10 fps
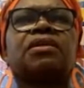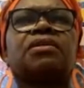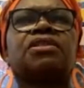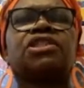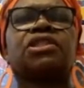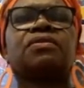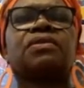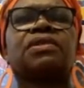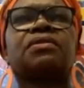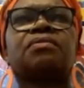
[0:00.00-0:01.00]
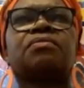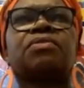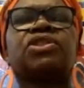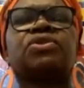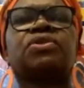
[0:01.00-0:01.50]
showers,
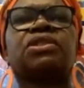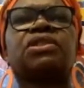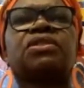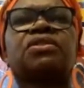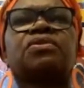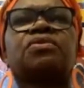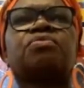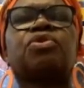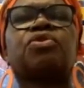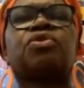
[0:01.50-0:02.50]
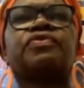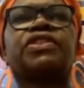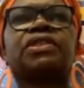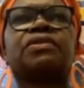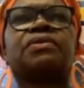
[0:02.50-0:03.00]
make sure you just do more of
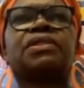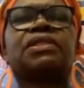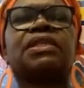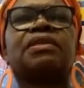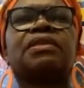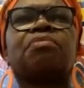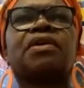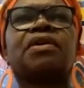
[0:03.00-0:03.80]
showers than the bath,